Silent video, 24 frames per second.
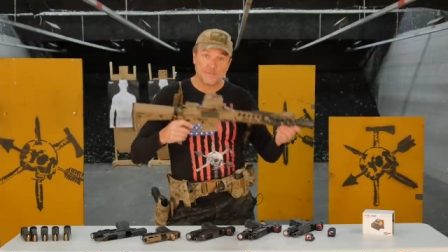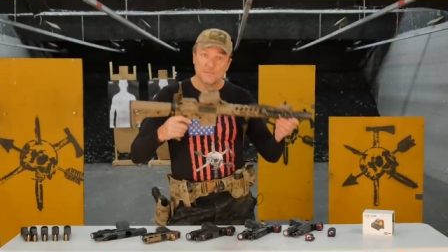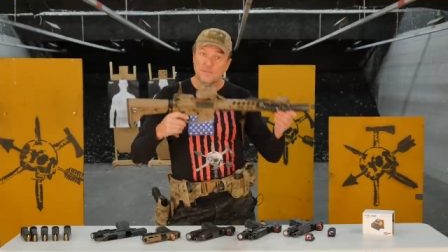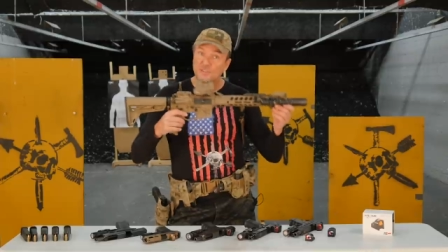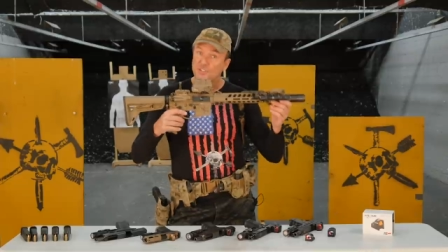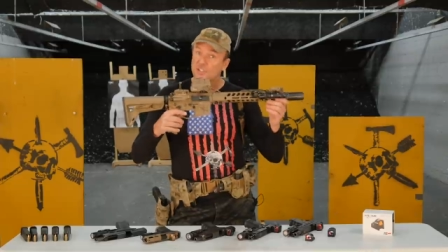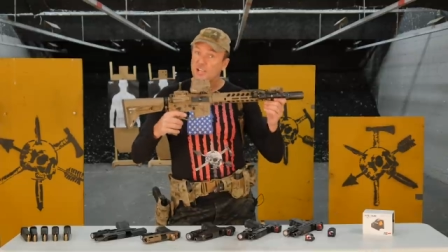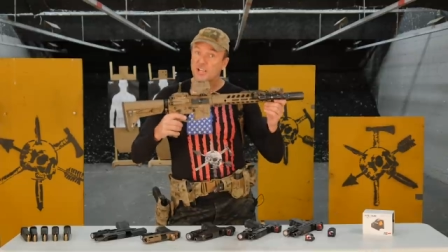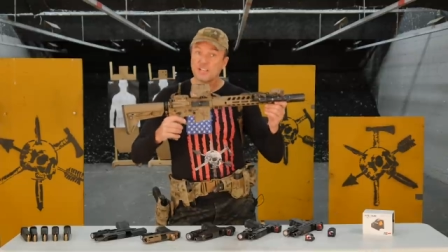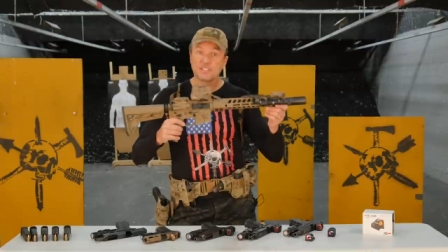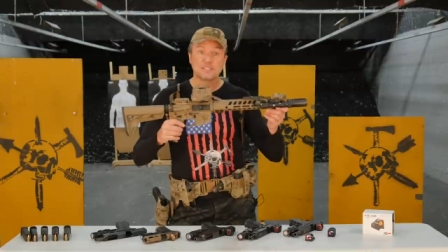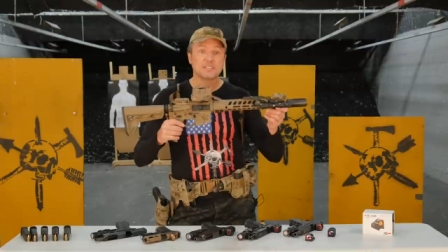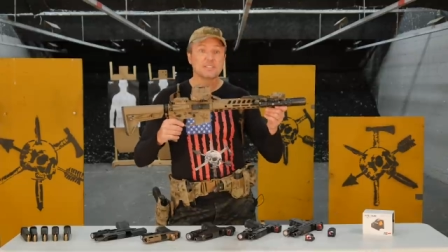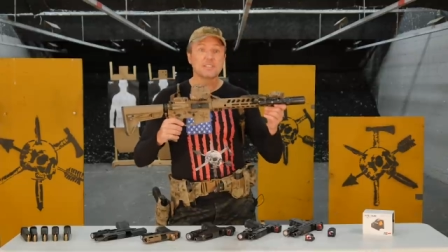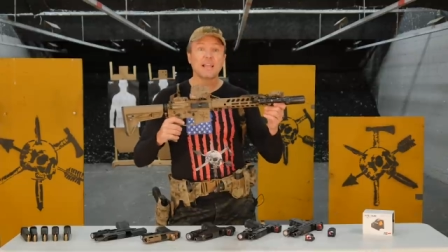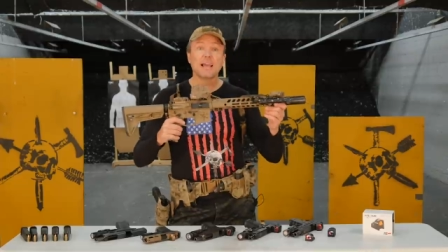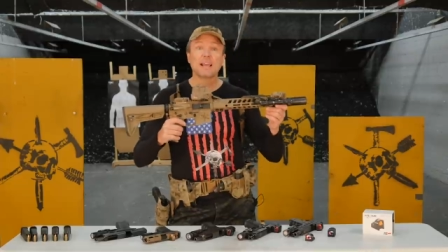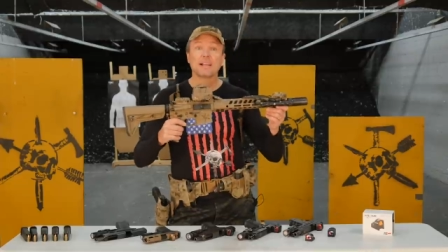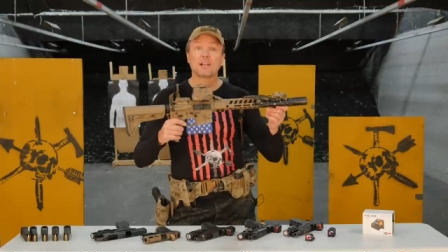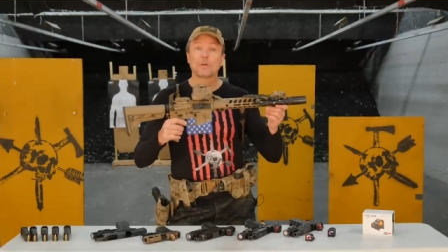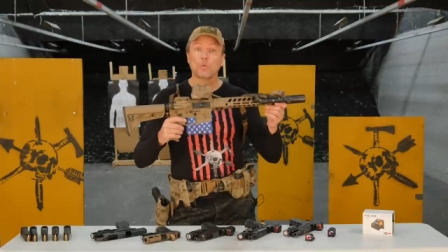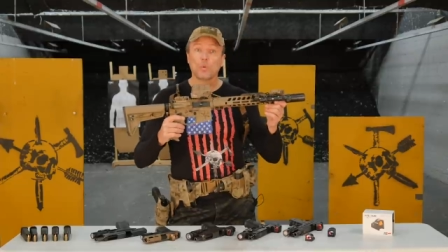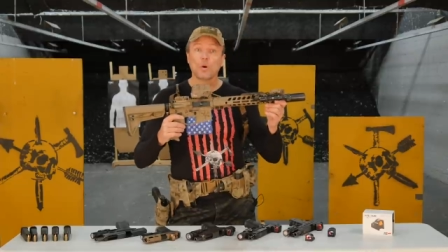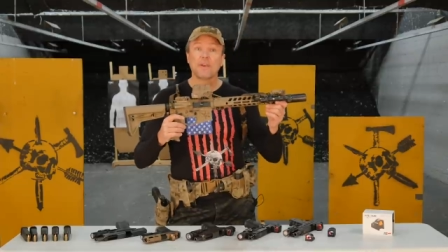just
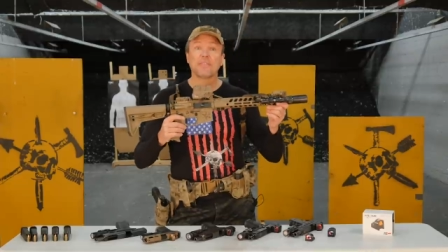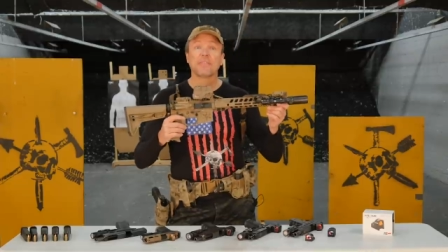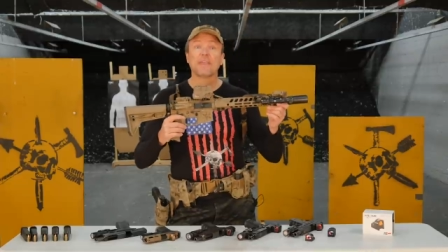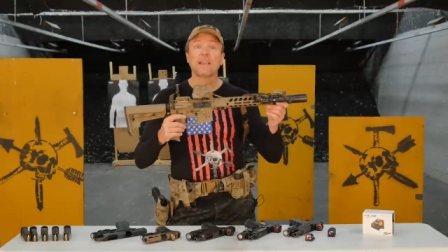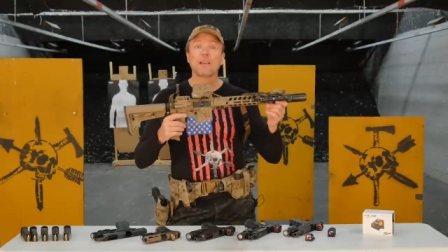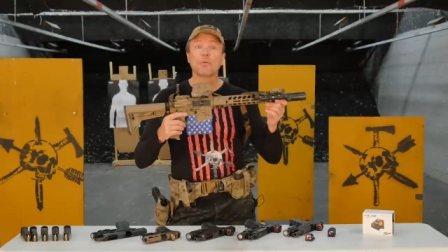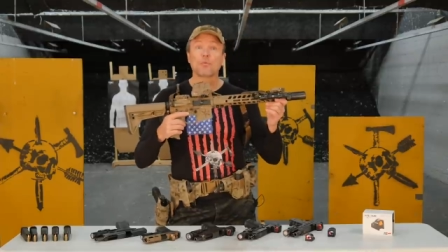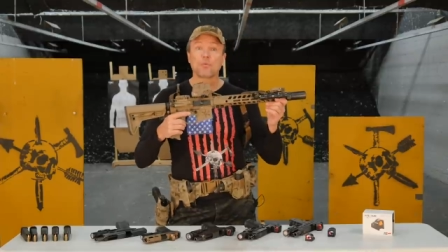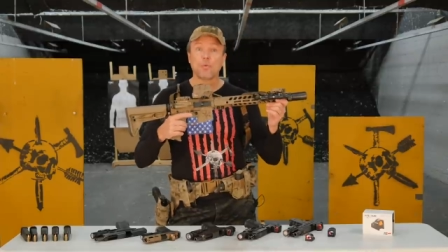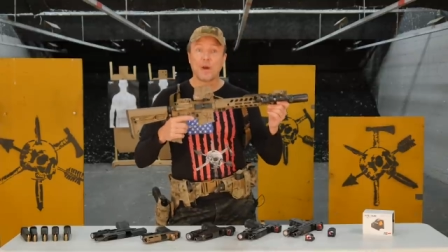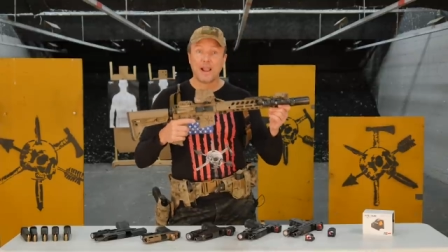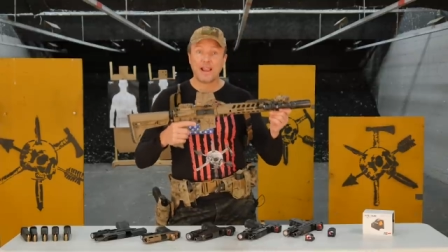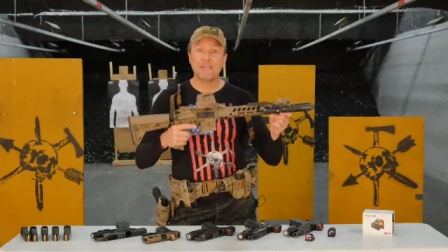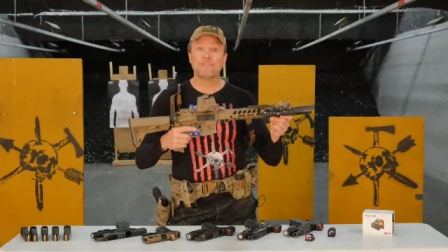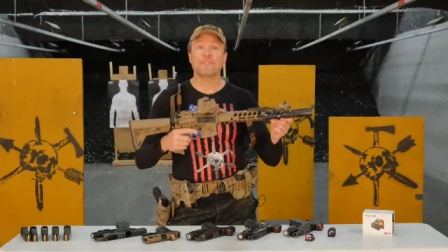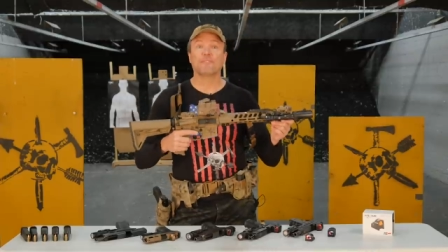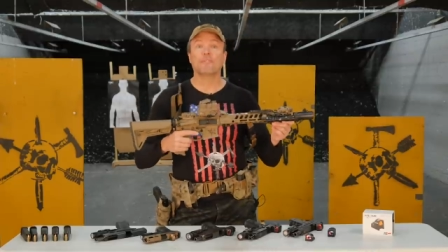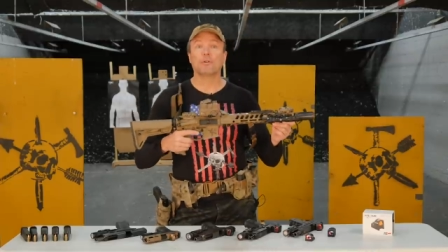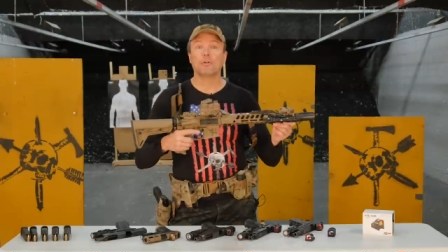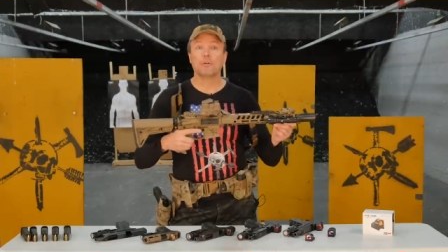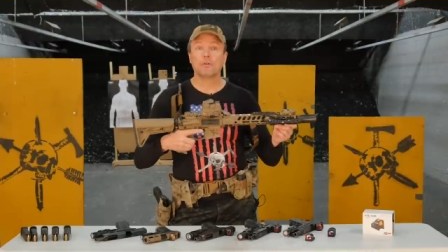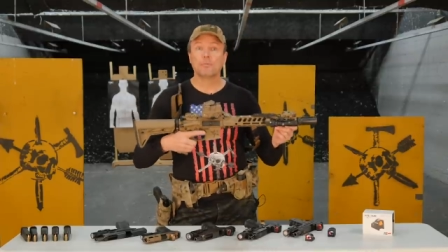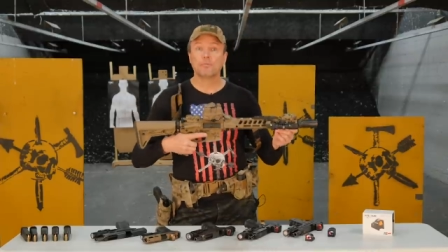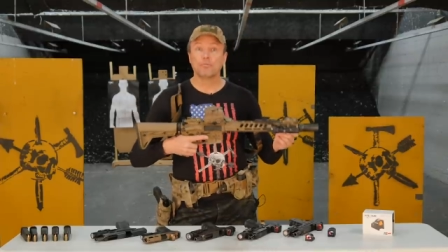like with a
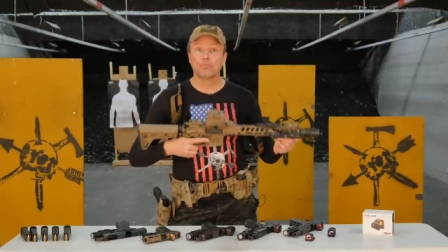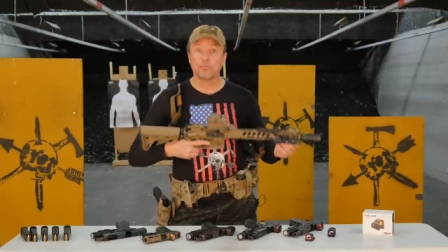rifle,